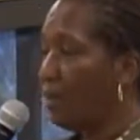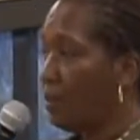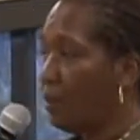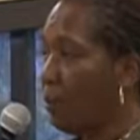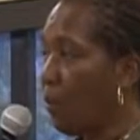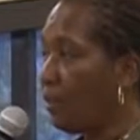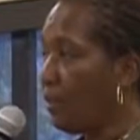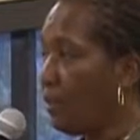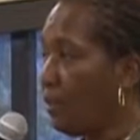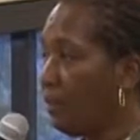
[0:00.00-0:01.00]
to support
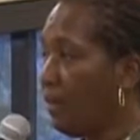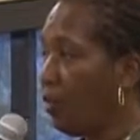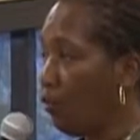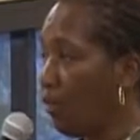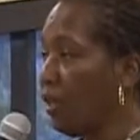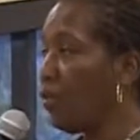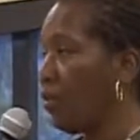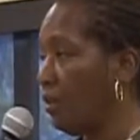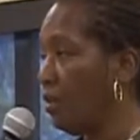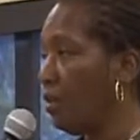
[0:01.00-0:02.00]
the
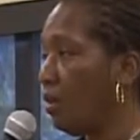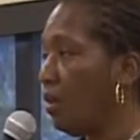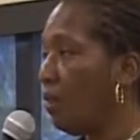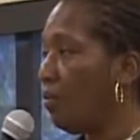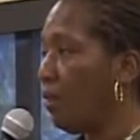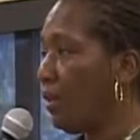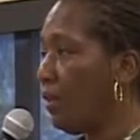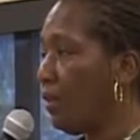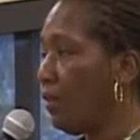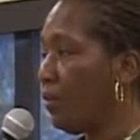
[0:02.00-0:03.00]
interventions with
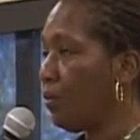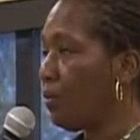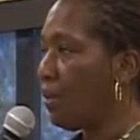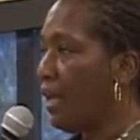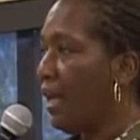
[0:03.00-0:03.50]
individuals.